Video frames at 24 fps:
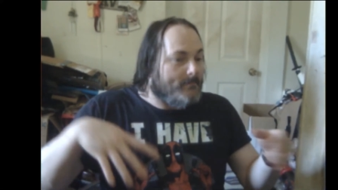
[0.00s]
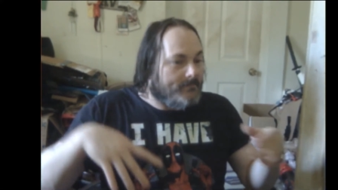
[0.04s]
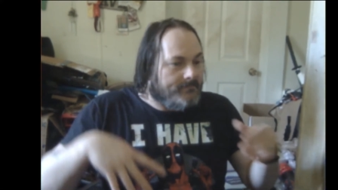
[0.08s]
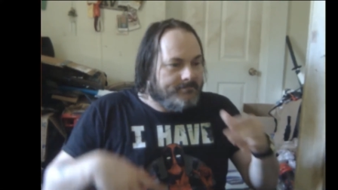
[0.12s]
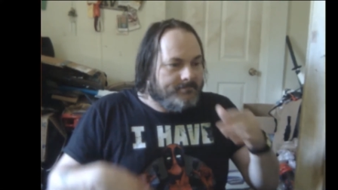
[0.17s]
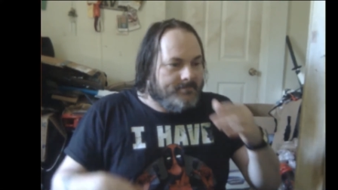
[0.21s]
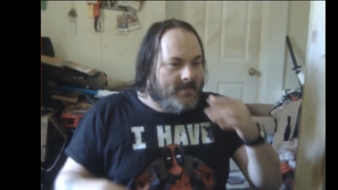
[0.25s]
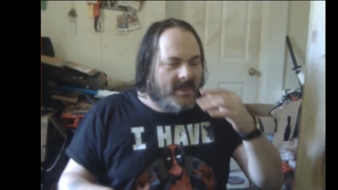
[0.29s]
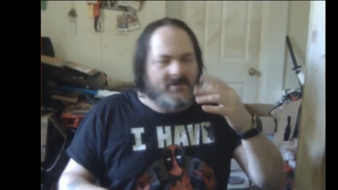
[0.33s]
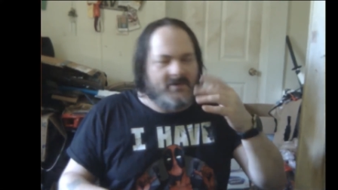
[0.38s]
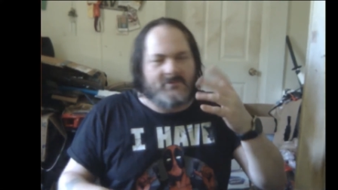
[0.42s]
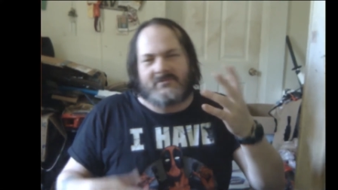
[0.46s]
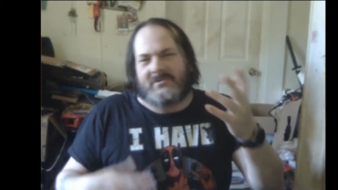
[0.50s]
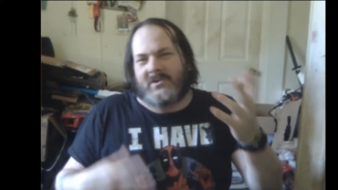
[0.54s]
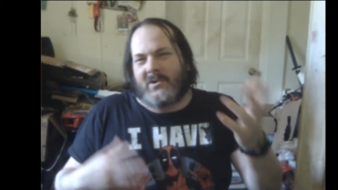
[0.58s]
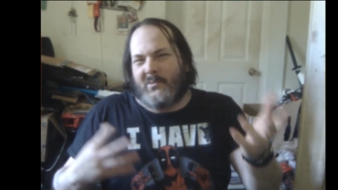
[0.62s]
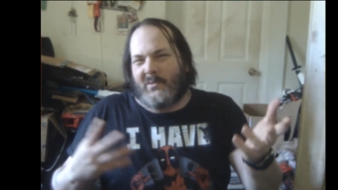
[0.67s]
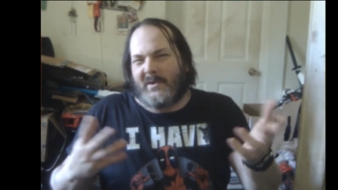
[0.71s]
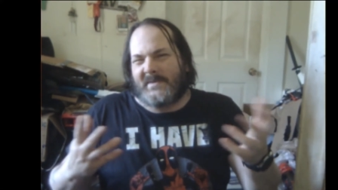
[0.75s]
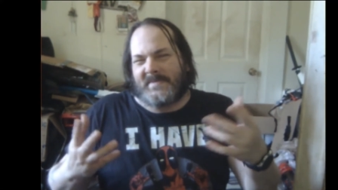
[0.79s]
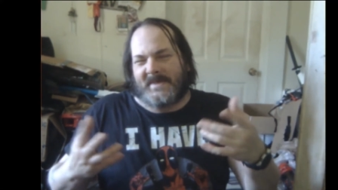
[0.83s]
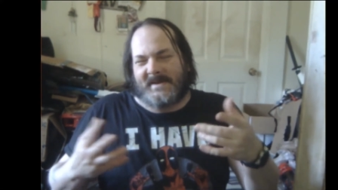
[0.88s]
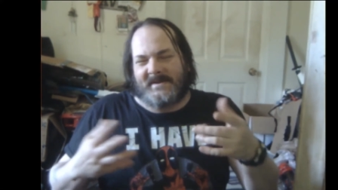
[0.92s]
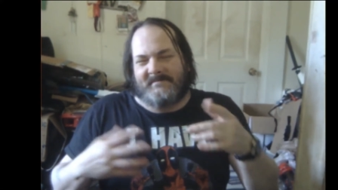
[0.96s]
I don't know
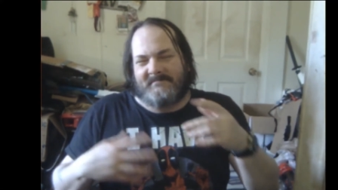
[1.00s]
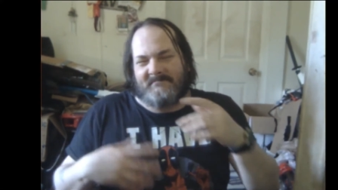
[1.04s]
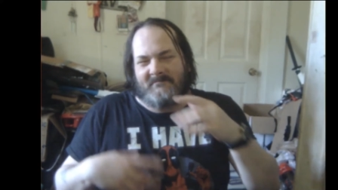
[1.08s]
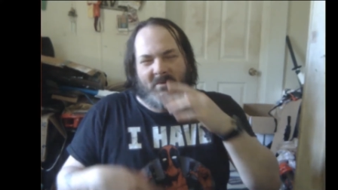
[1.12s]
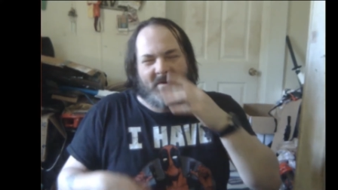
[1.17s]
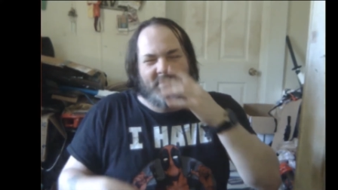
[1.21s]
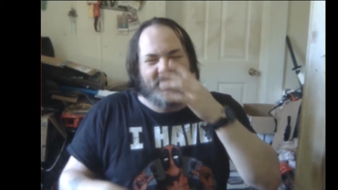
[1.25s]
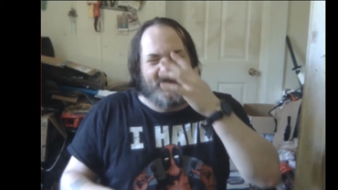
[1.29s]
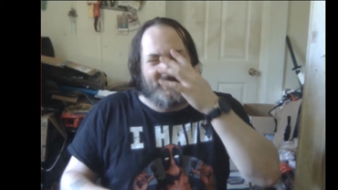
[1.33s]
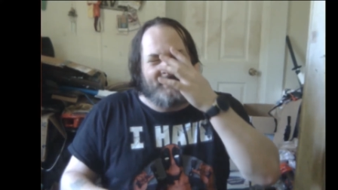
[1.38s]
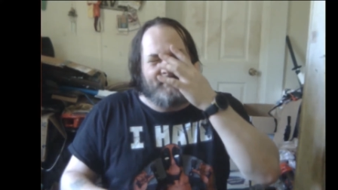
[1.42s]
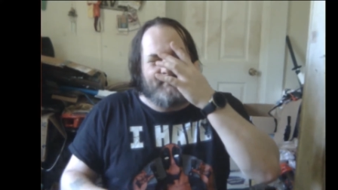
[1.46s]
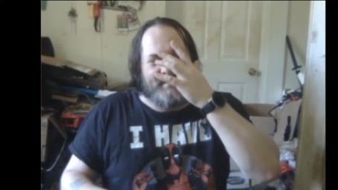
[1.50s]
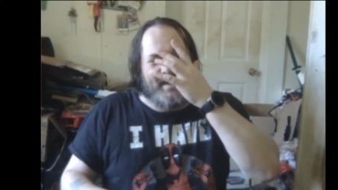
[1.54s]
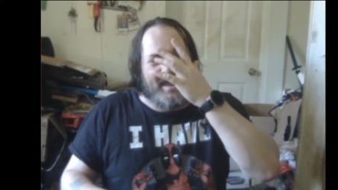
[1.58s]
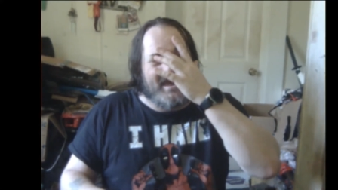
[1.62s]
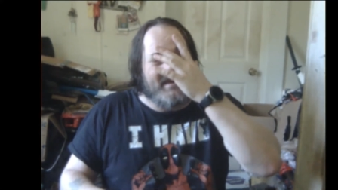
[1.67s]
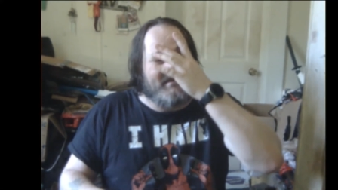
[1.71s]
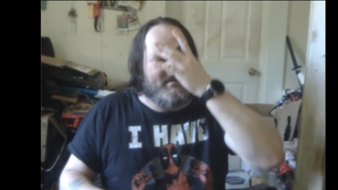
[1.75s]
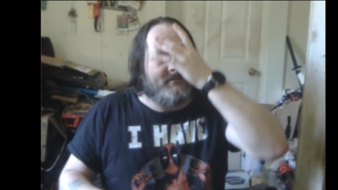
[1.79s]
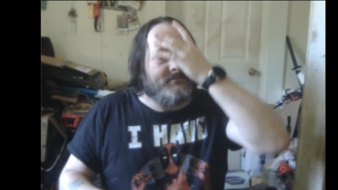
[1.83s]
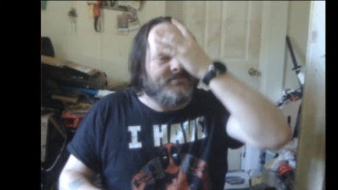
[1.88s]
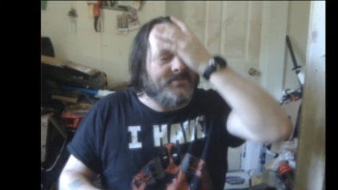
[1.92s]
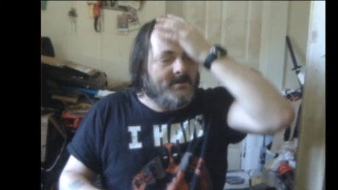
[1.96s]
what the
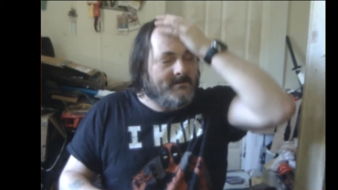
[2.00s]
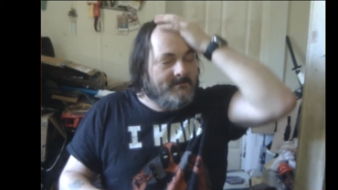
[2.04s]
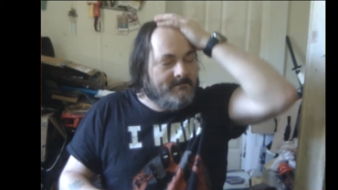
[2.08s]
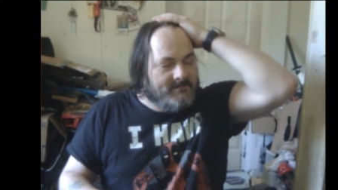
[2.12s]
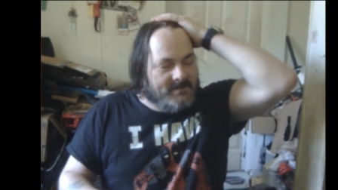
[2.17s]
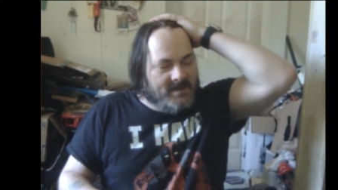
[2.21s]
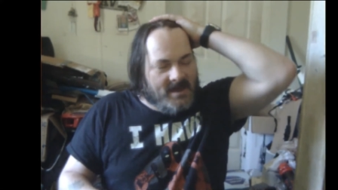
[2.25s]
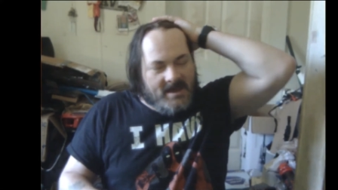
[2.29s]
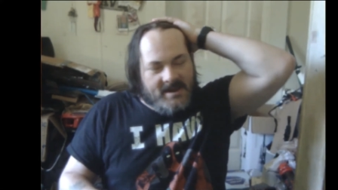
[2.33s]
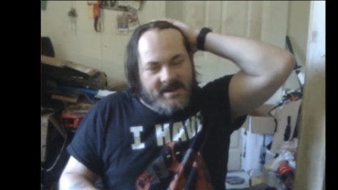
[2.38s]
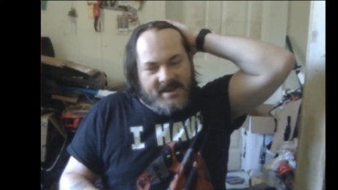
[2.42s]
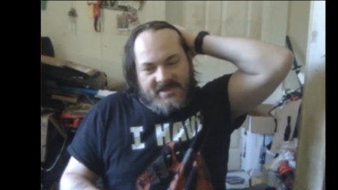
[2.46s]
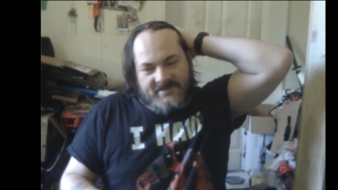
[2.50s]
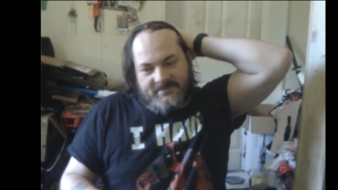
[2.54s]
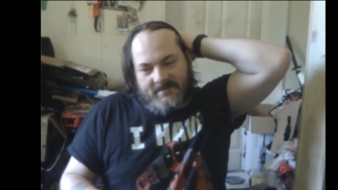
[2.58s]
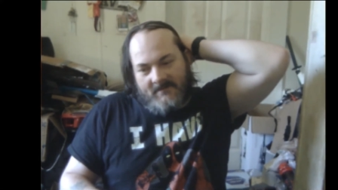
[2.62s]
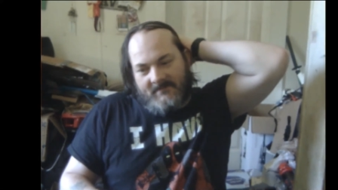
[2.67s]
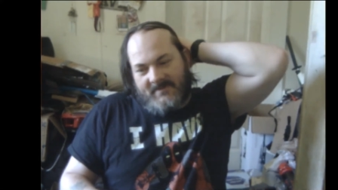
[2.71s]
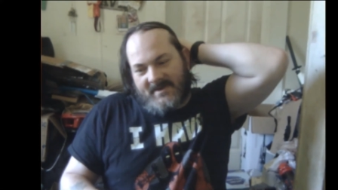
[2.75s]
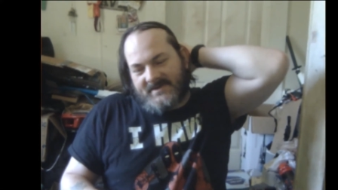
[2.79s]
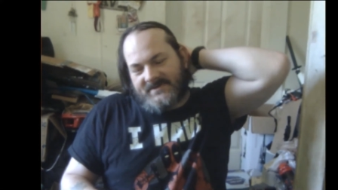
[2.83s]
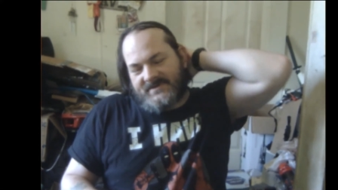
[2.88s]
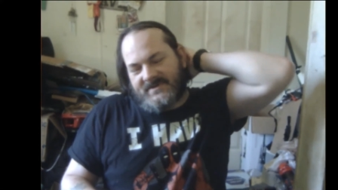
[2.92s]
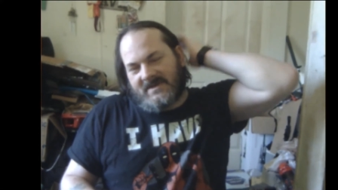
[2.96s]
name of the gun is,
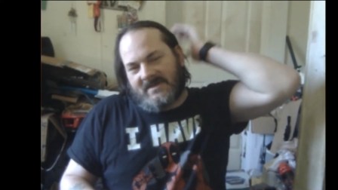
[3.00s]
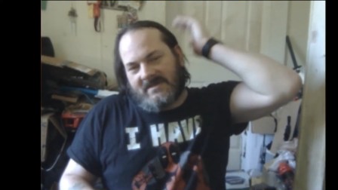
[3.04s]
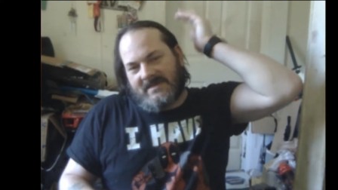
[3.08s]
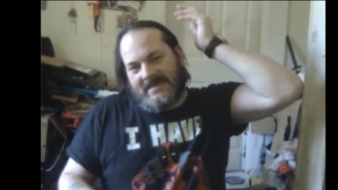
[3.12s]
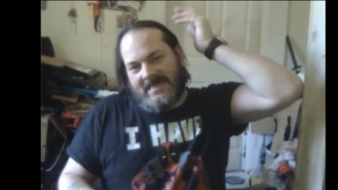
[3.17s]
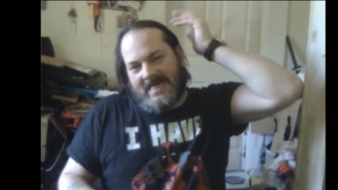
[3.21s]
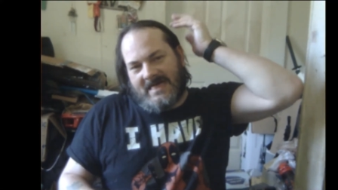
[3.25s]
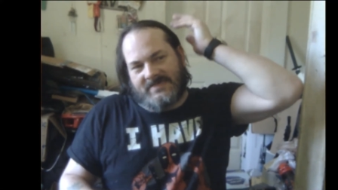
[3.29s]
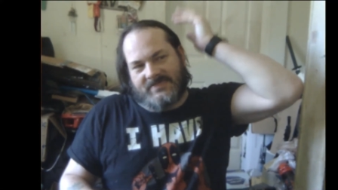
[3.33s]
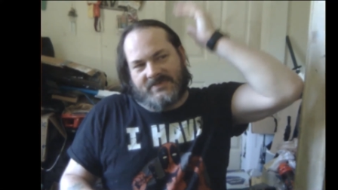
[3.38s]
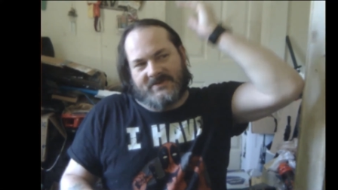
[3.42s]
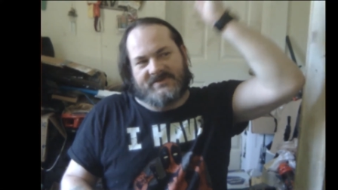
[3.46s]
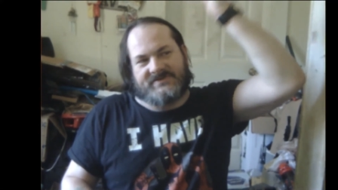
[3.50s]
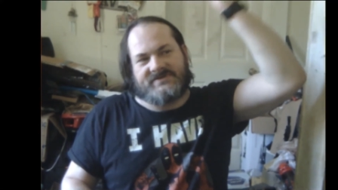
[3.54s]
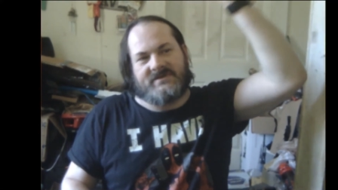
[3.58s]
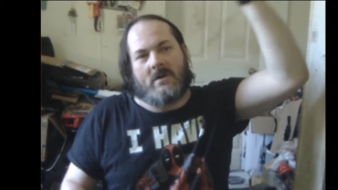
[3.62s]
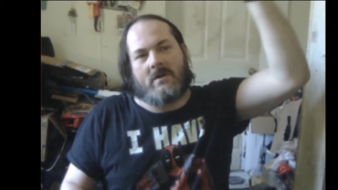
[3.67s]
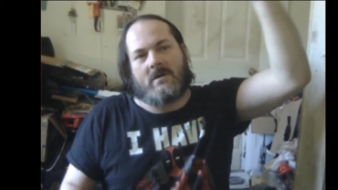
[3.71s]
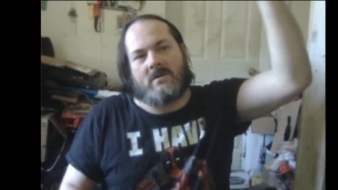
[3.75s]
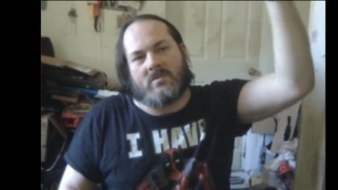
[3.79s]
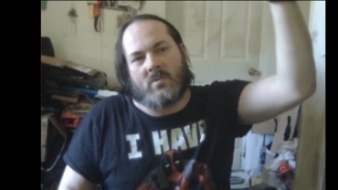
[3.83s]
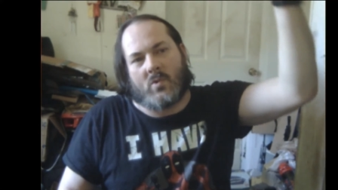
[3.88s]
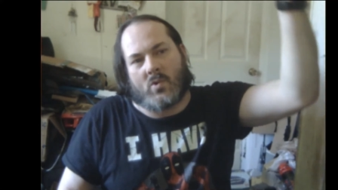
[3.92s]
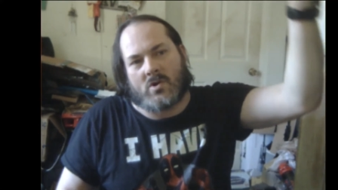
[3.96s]
but basically like the
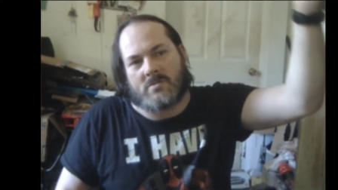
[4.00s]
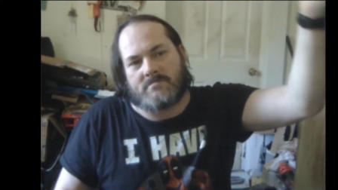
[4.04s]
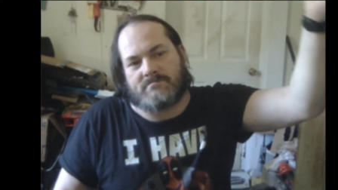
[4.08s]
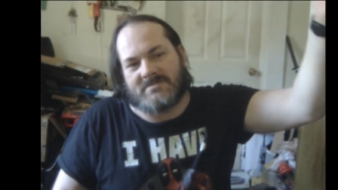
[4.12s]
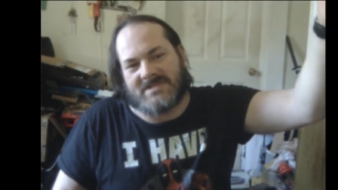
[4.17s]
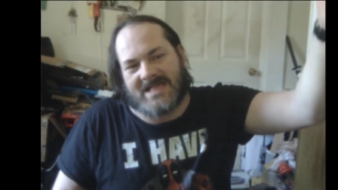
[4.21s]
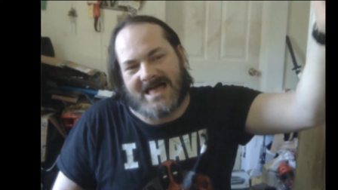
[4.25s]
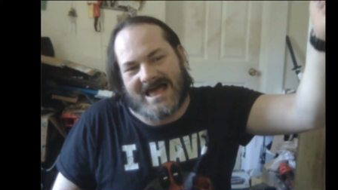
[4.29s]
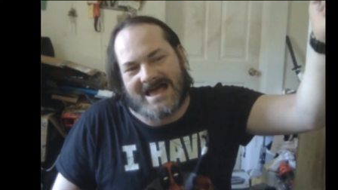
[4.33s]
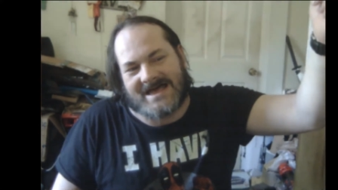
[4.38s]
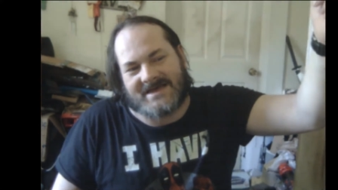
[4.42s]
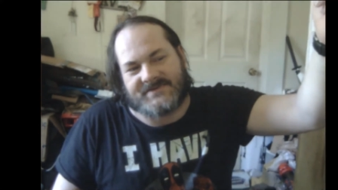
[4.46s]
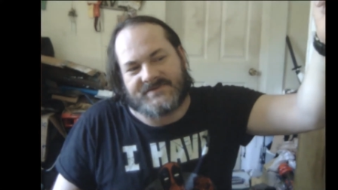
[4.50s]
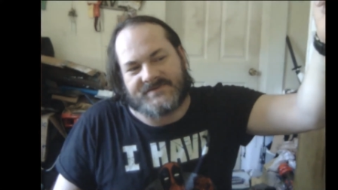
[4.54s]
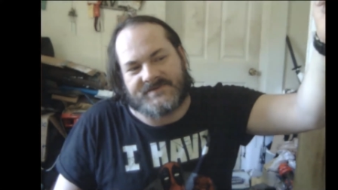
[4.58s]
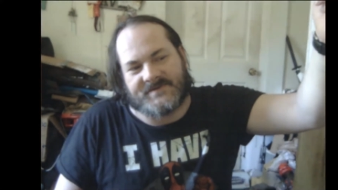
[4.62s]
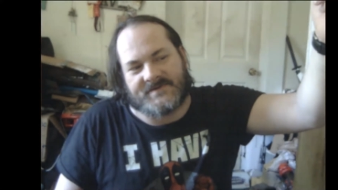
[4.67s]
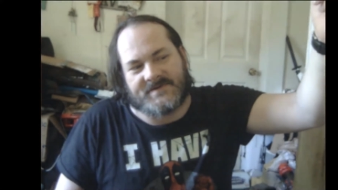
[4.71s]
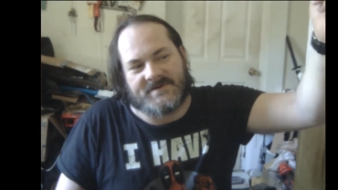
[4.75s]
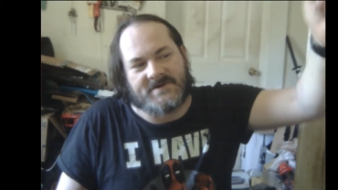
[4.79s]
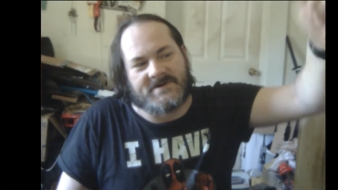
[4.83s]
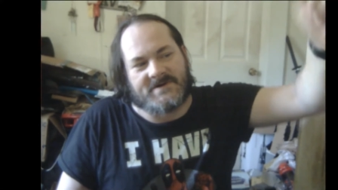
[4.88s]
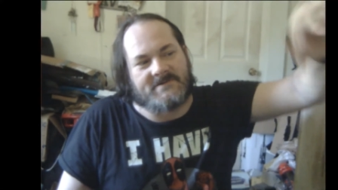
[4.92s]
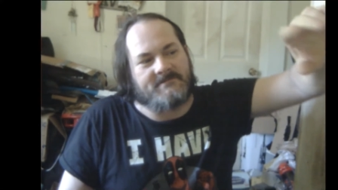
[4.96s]
Star Lord
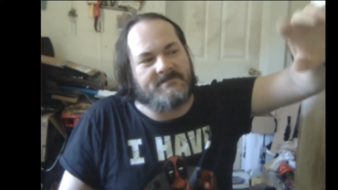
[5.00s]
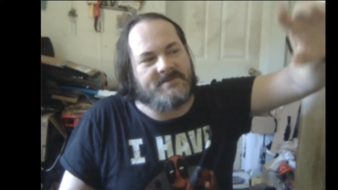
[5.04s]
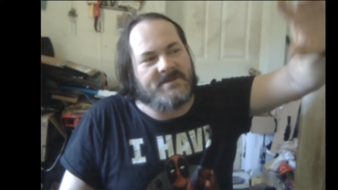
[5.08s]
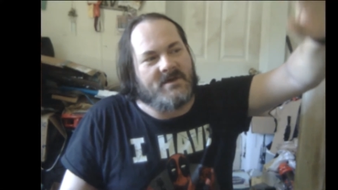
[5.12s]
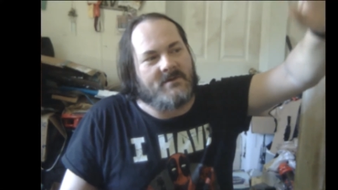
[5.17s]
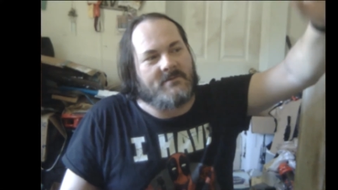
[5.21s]
Blaster,